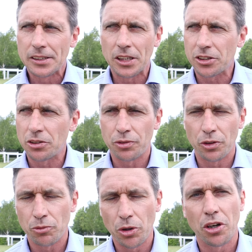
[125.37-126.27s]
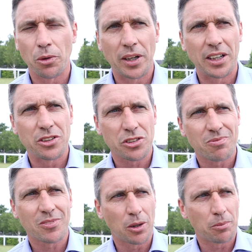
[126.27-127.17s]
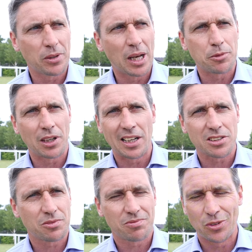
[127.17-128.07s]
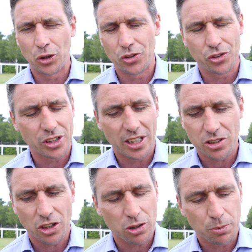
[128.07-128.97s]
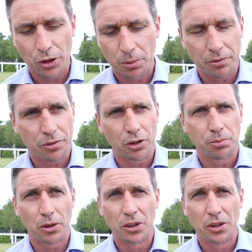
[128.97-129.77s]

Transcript: got to the front running away and just got nabbed the last 100 yards, horse pulled up in front.